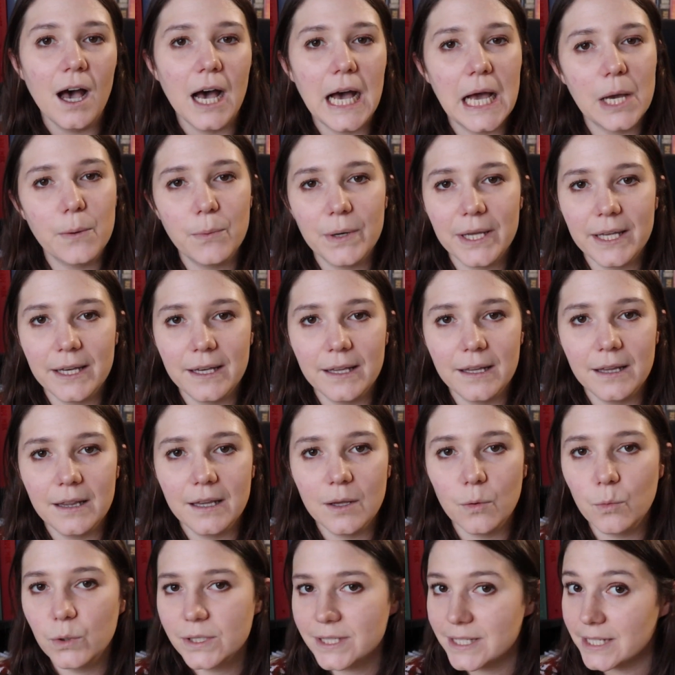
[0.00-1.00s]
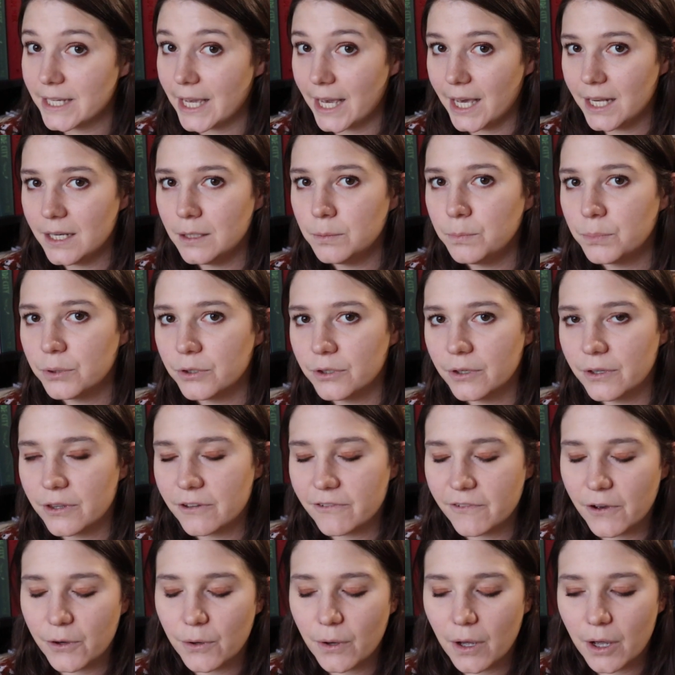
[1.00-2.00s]
I will once again put
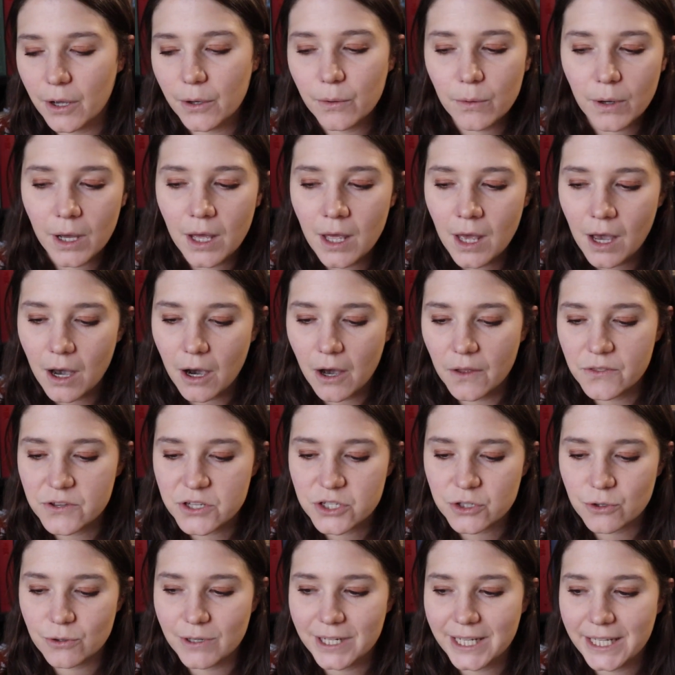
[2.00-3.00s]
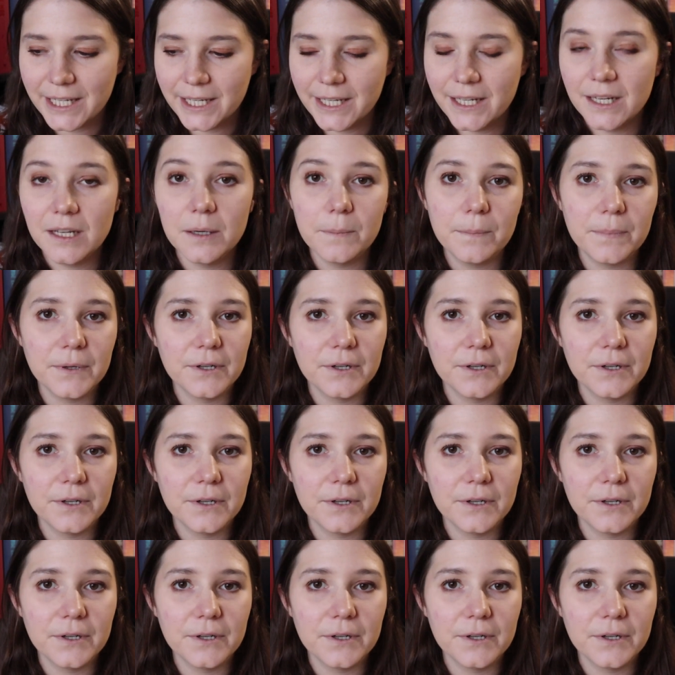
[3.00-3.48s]
the photo on the screen,